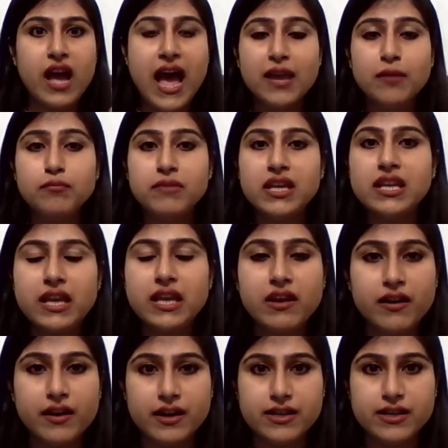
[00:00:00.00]
I mean
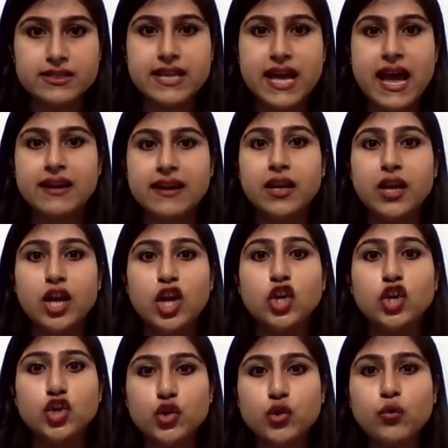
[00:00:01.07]
here is that
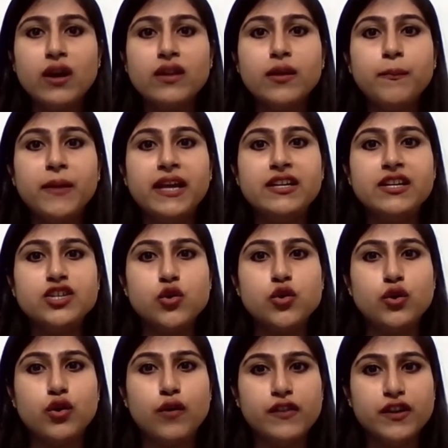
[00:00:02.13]
you are the patent
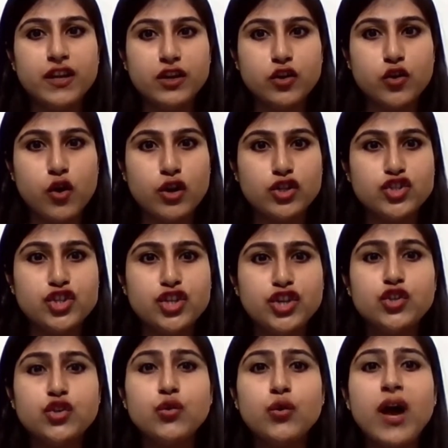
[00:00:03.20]
owner of the
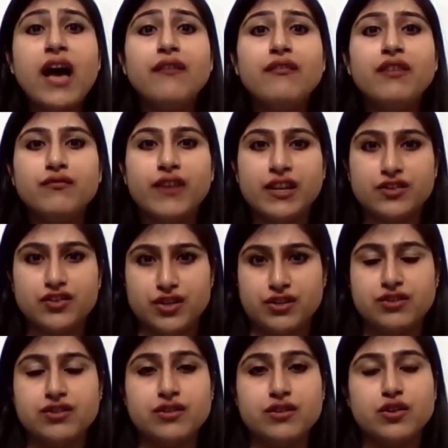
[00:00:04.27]
technology you have
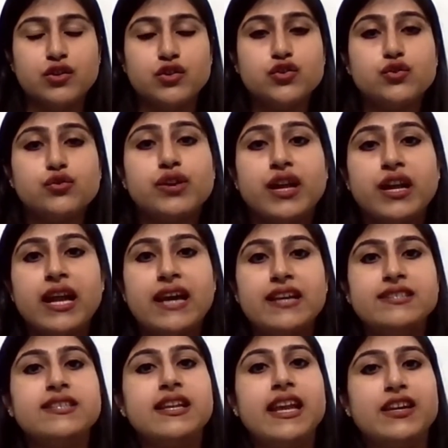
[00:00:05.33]
invented to
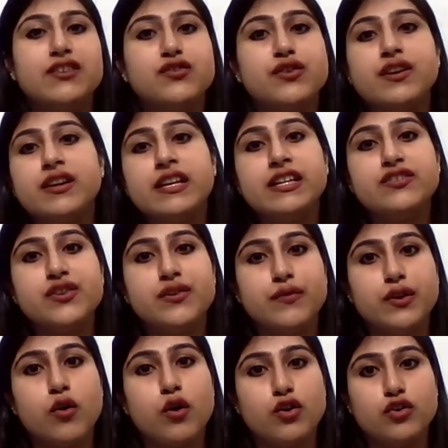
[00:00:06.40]
realize the electrically
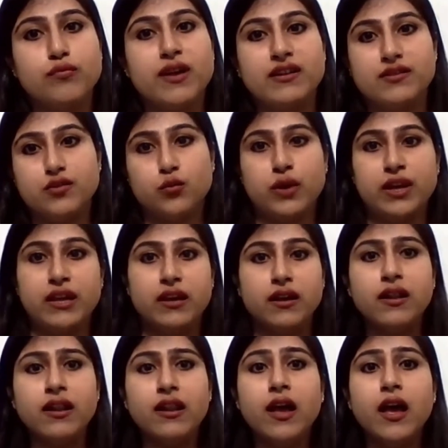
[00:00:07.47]
driven automatic
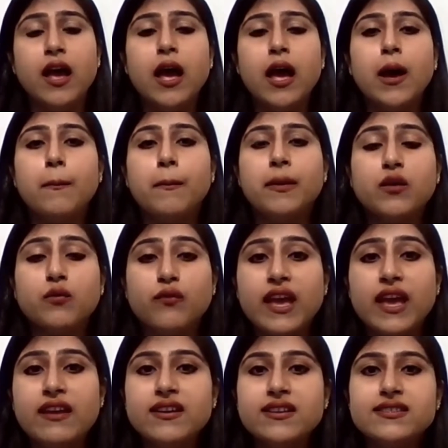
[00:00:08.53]
vehicle, but the
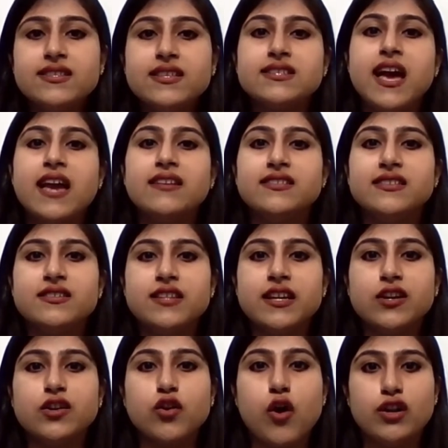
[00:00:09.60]
various designs and
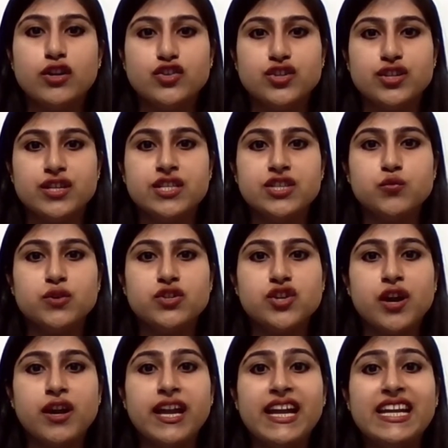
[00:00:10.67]
technologies which
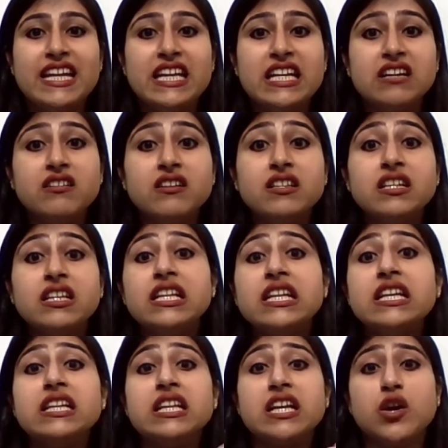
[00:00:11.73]
are
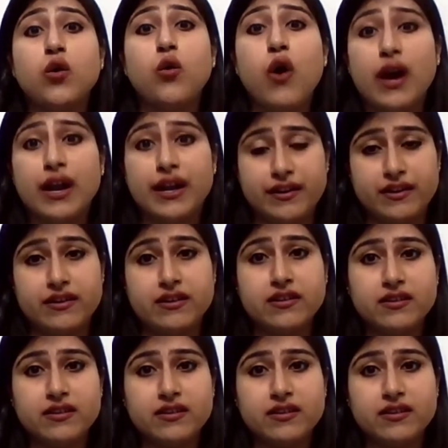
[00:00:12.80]
eternally required